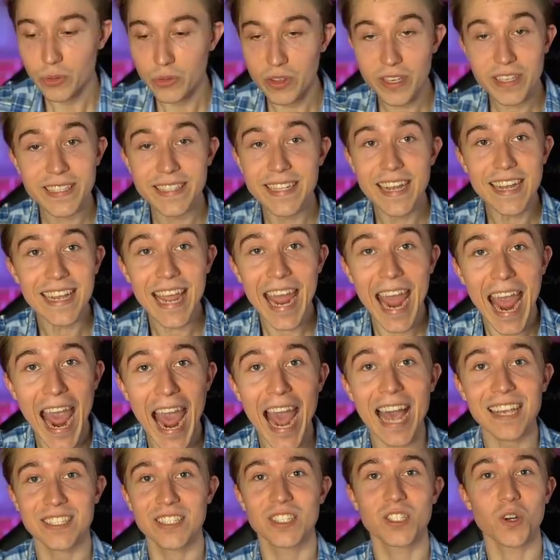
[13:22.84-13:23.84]
So this deck
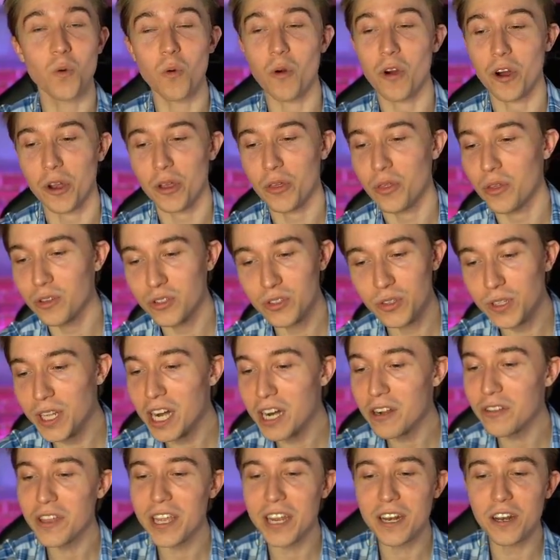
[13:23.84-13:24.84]
has to work. There's
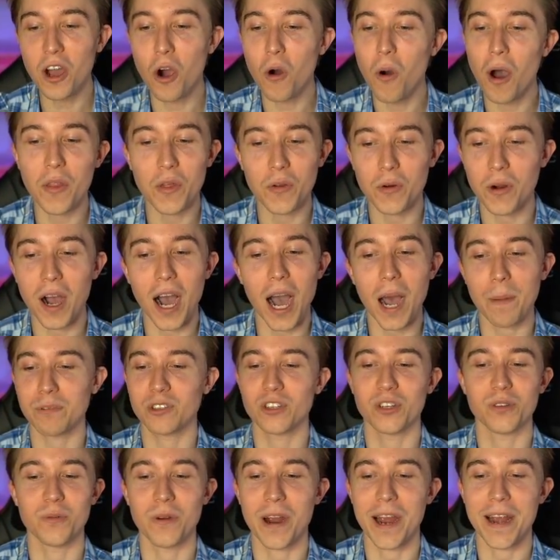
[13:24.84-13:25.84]
literally no other
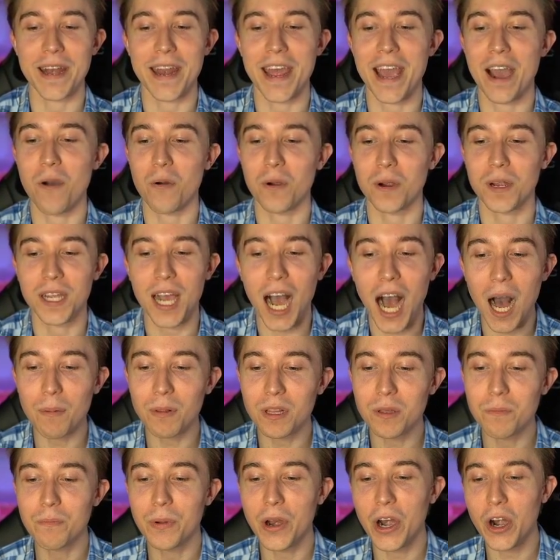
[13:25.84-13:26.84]
option right now.
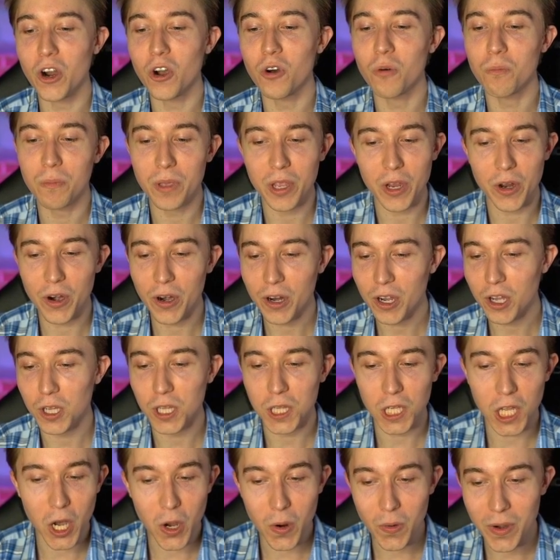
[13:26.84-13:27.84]
Goblin Barrel Mirror
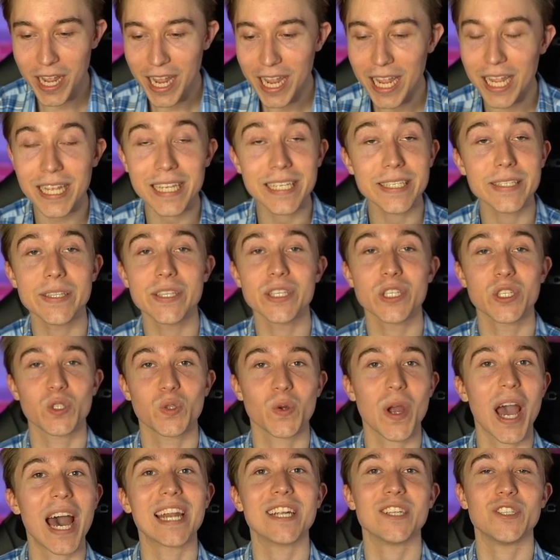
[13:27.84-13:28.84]
Clone is the
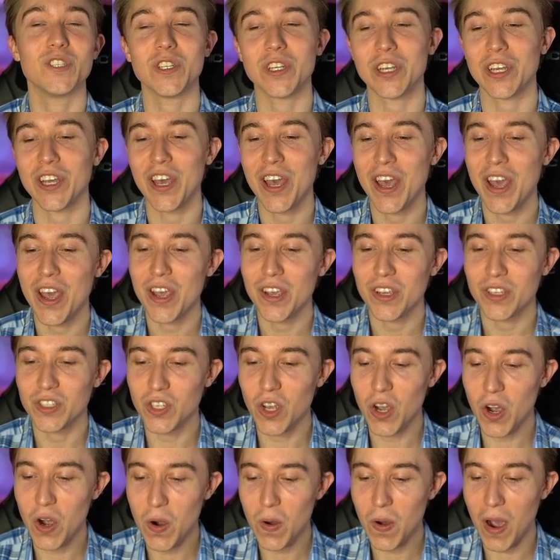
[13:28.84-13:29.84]
strategy.
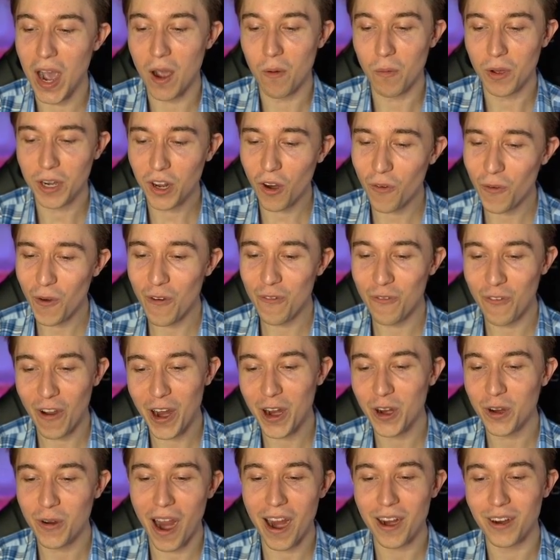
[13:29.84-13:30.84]
So I want to go for a
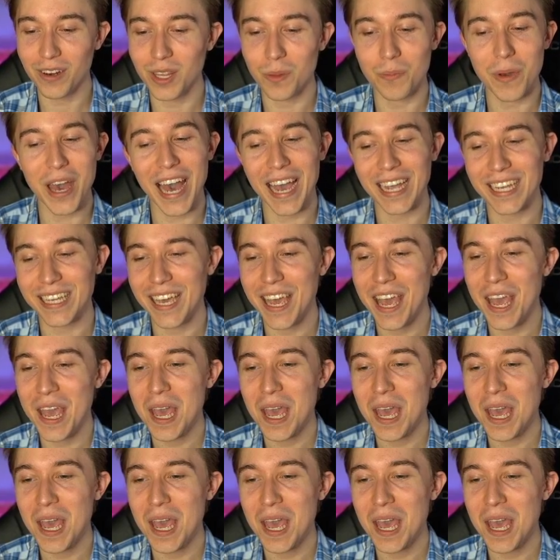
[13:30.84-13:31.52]
Firecracker in the back.